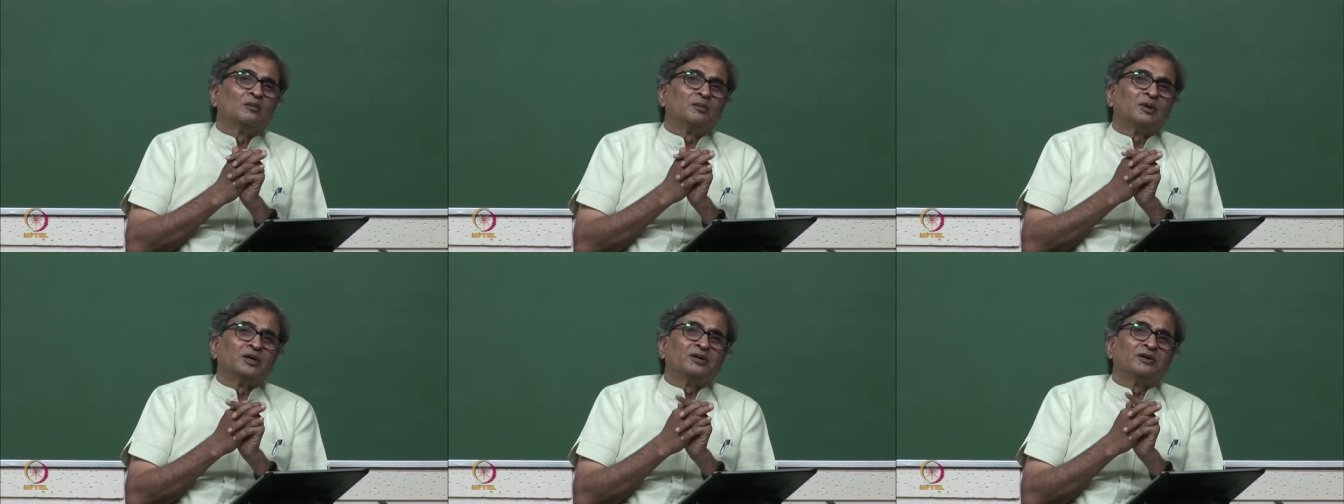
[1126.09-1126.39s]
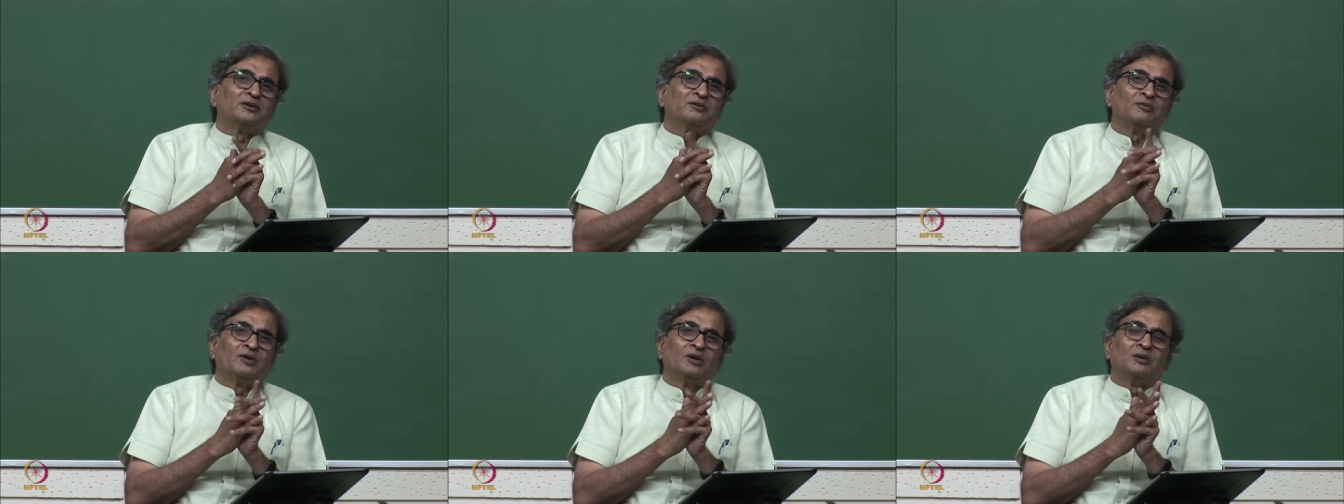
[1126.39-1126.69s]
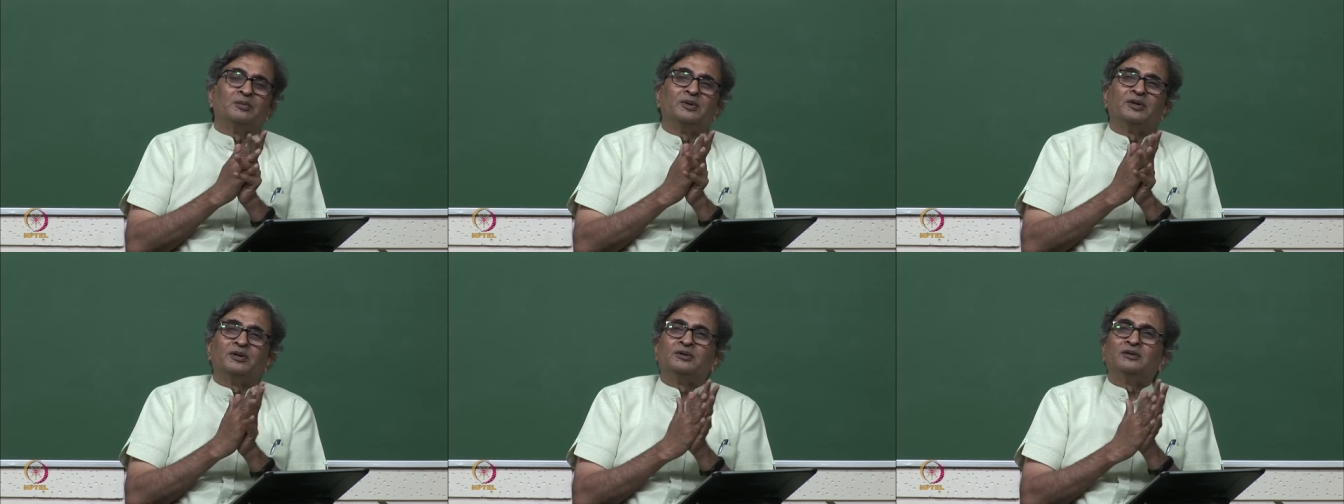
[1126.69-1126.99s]
but it
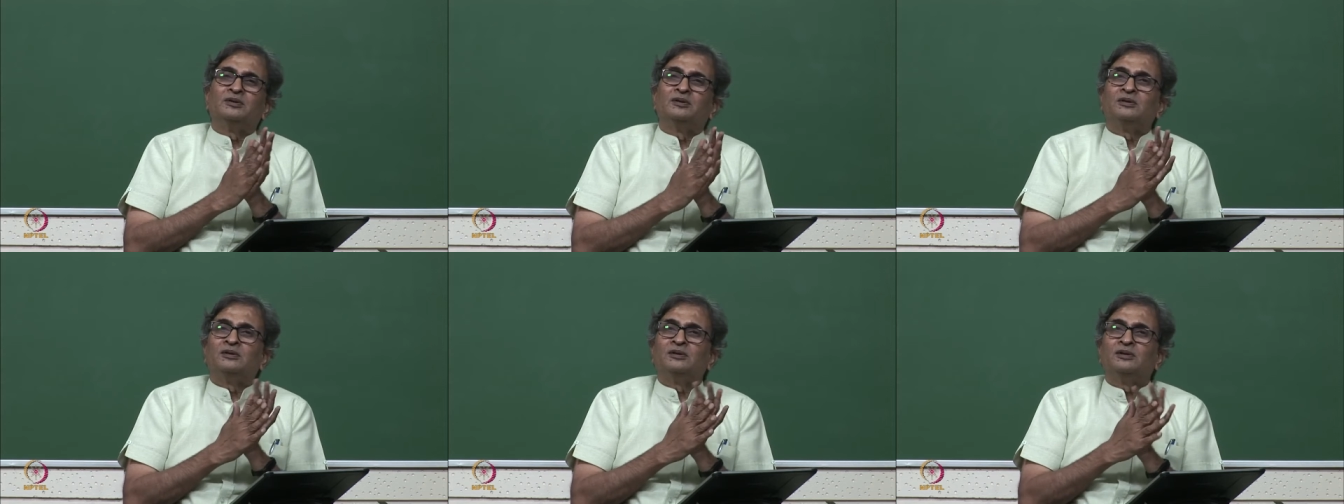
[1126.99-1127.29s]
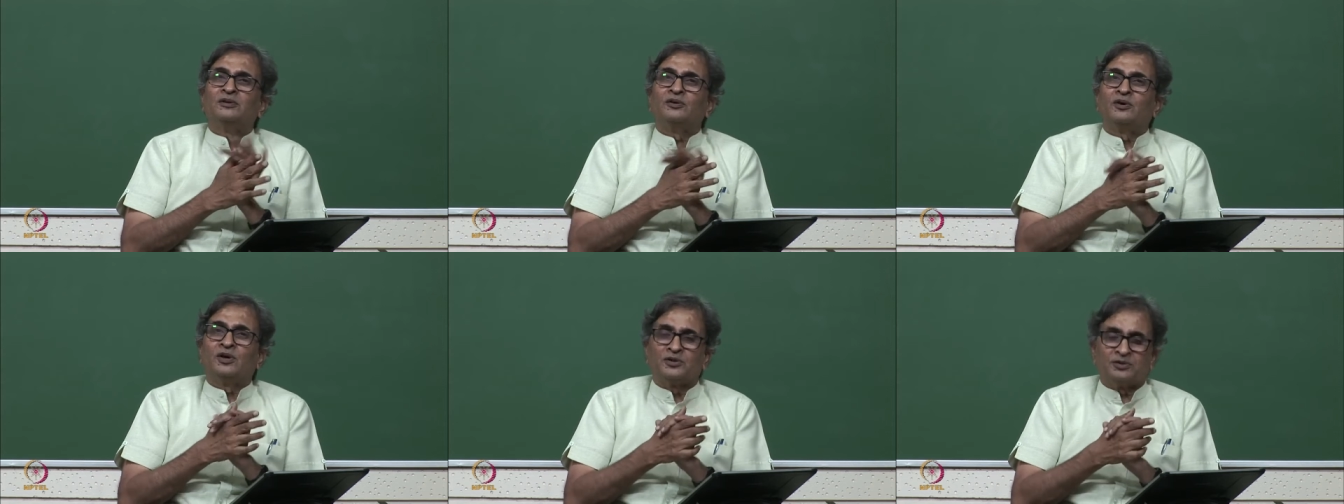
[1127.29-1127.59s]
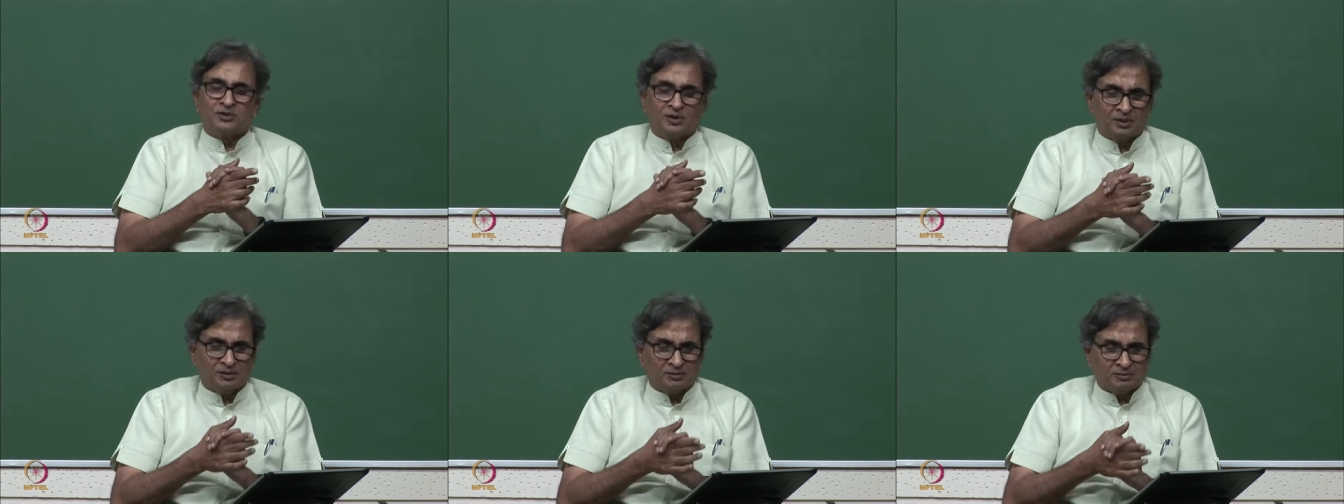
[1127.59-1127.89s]
will be
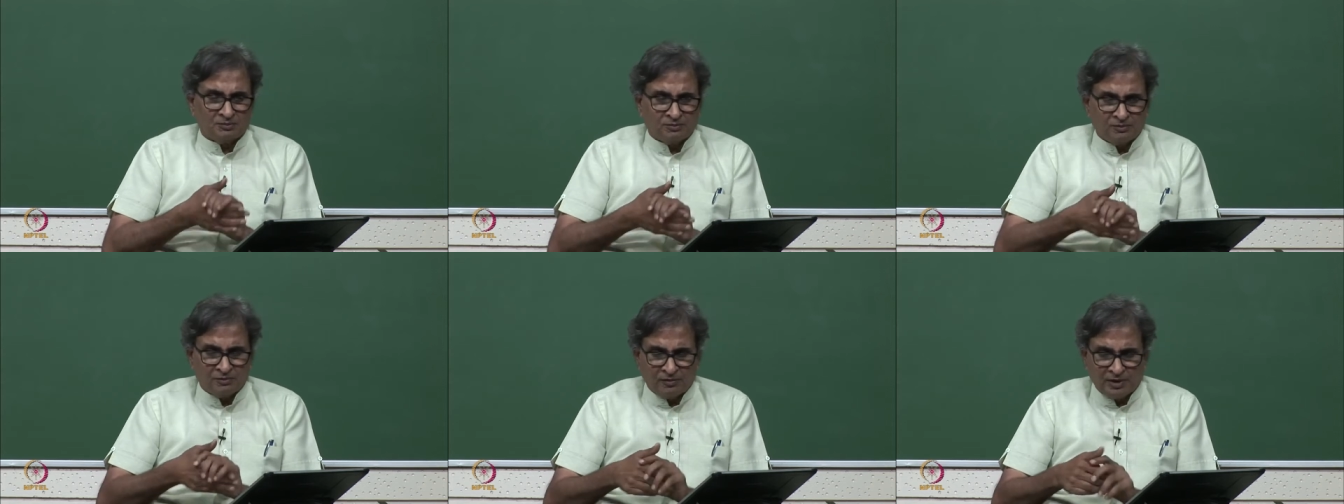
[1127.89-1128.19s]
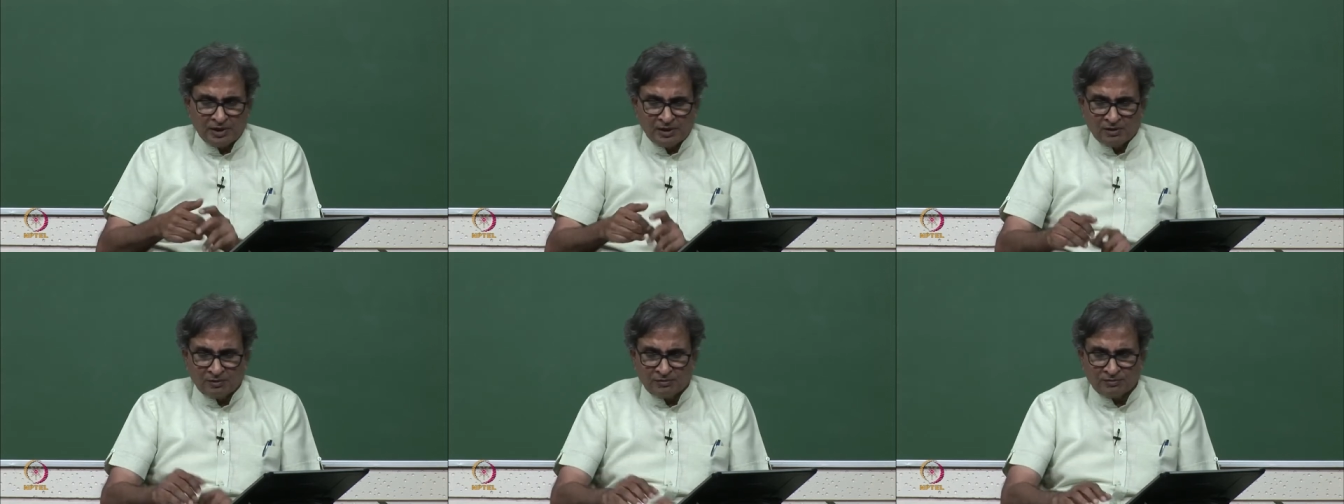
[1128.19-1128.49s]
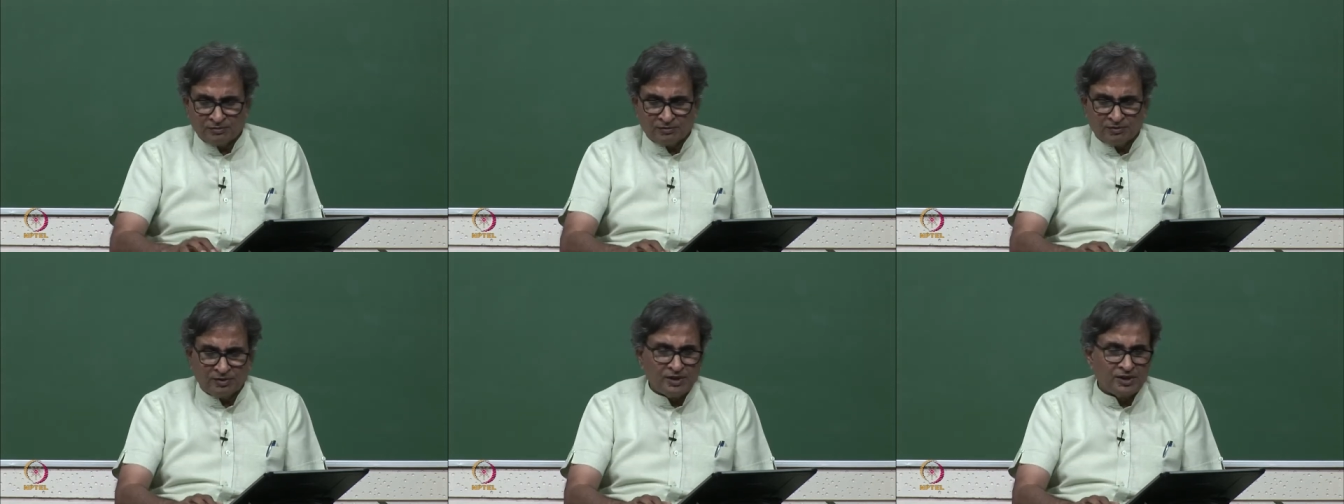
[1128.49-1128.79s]
interesting way of
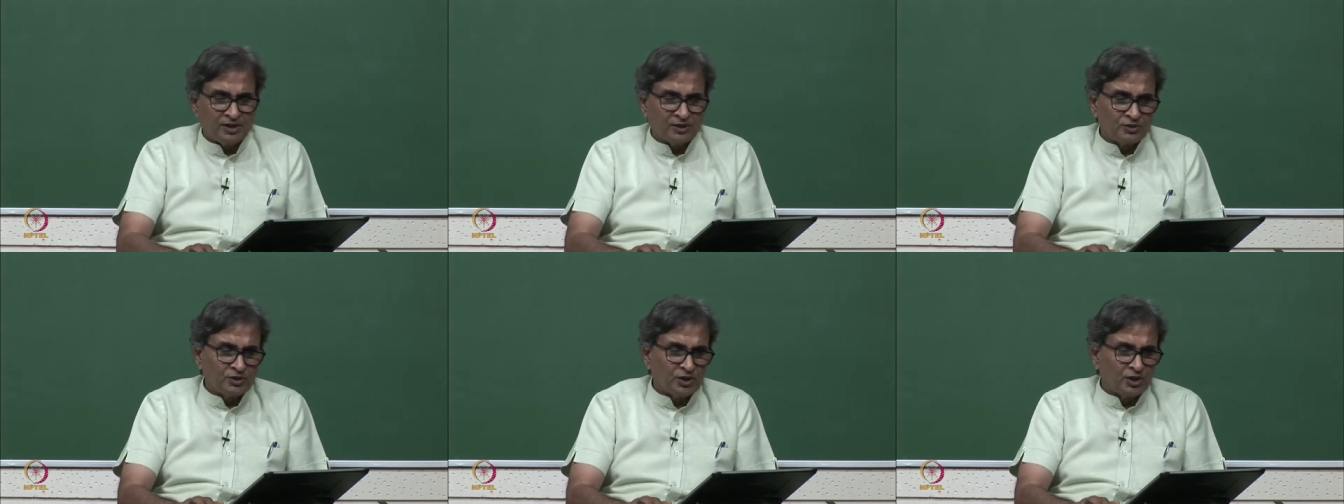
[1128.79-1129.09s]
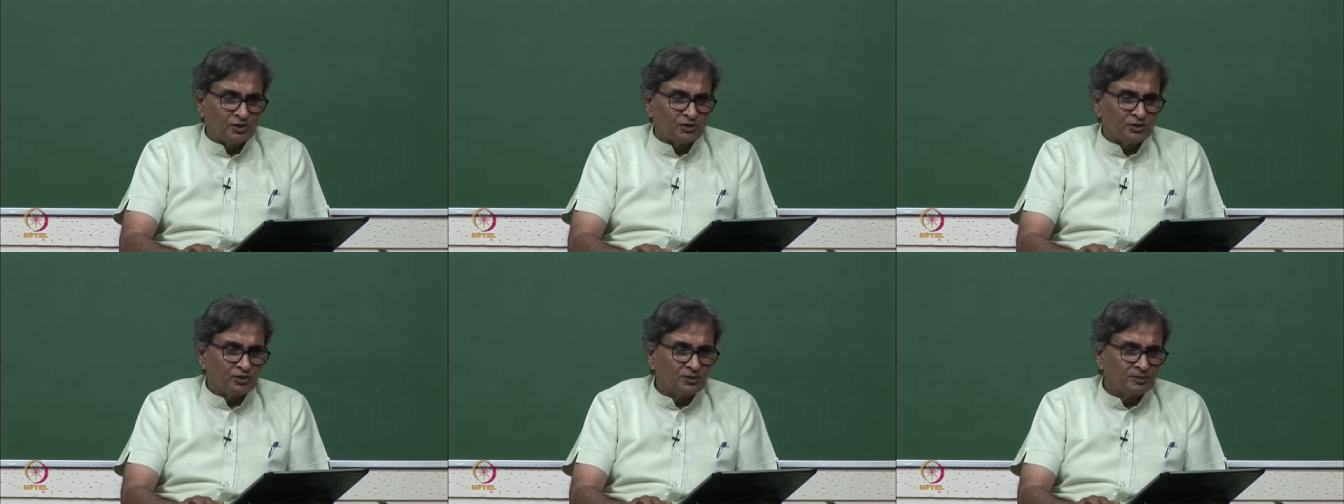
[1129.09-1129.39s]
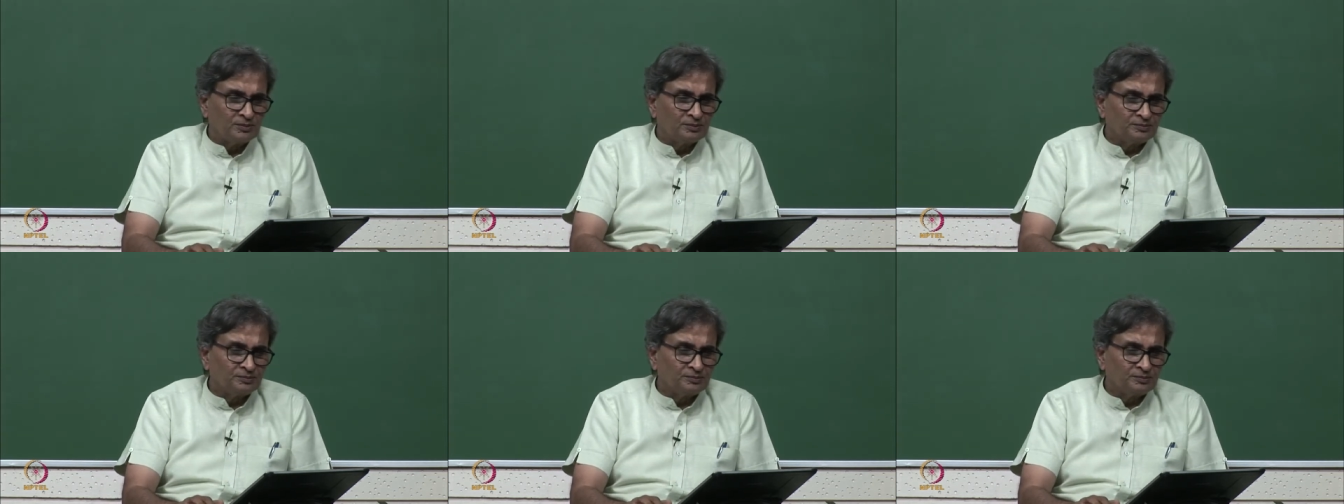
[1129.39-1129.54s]
heat exchange.